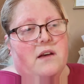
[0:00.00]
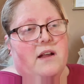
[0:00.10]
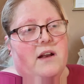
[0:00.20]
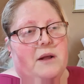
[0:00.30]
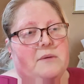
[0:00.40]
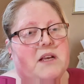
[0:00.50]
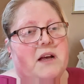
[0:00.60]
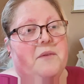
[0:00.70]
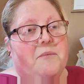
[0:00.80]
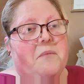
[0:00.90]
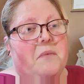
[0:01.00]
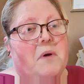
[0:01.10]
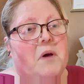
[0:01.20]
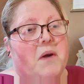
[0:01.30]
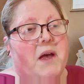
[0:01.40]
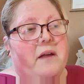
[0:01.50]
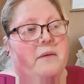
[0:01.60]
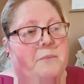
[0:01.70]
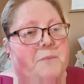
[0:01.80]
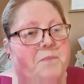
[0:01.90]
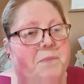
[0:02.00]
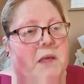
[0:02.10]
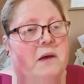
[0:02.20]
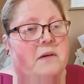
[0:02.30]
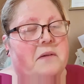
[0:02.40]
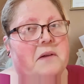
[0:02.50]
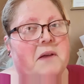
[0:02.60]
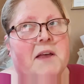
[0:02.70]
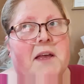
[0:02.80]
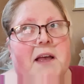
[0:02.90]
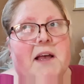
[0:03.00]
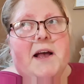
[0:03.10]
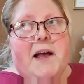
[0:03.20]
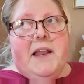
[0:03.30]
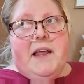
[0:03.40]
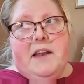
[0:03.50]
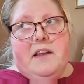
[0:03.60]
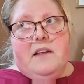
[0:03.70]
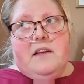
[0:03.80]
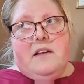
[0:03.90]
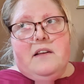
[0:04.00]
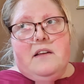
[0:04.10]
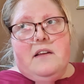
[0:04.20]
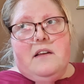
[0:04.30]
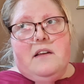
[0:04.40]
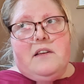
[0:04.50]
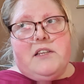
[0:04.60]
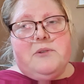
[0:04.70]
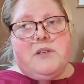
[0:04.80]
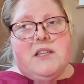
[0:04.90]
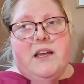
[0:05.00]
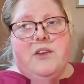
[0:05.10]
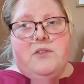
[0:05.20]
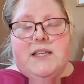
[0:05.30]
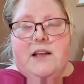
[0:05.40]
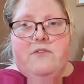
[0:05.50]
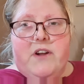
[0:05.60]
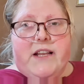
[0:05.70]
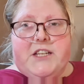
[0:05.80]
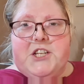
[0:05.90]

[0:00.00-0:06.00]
And I was like, okay. And then she was like, you sound really